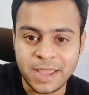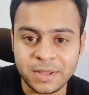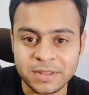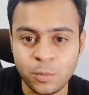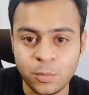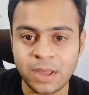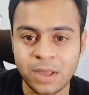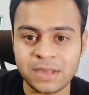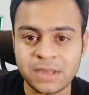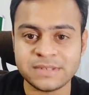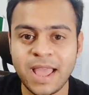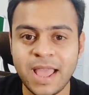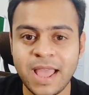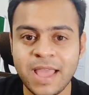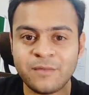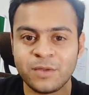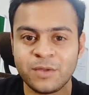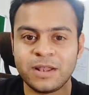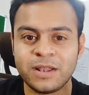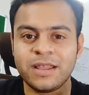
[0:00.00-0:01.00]
Otherwise, I
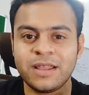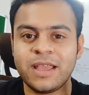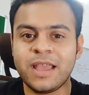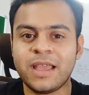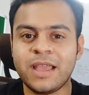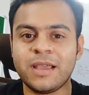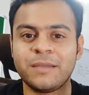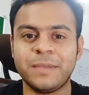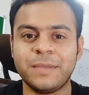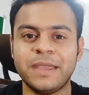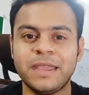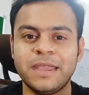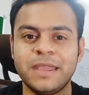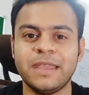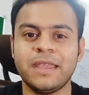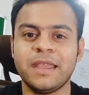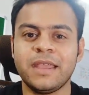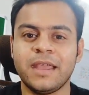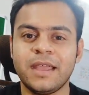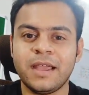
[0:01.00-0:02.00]
will
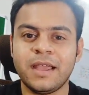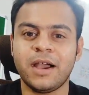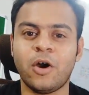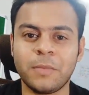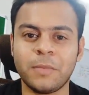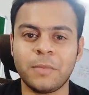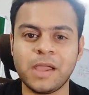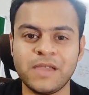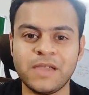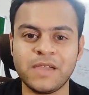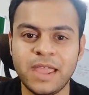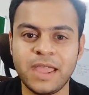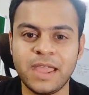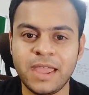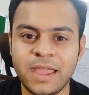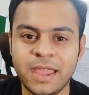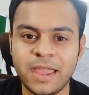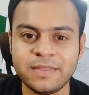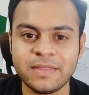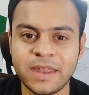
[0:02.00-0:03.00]
be on my
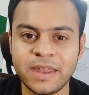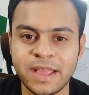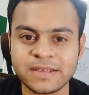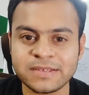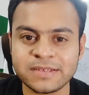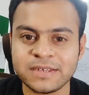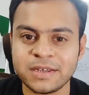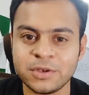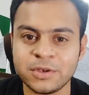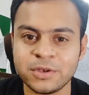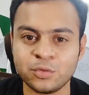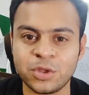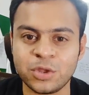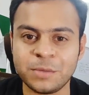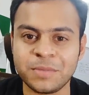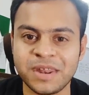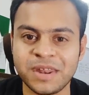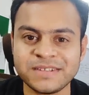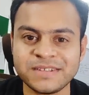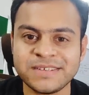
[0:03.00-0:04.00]
way in the next 2-3
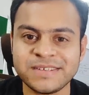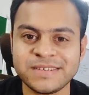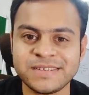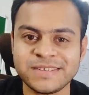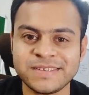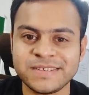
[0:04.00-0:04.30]
minutes.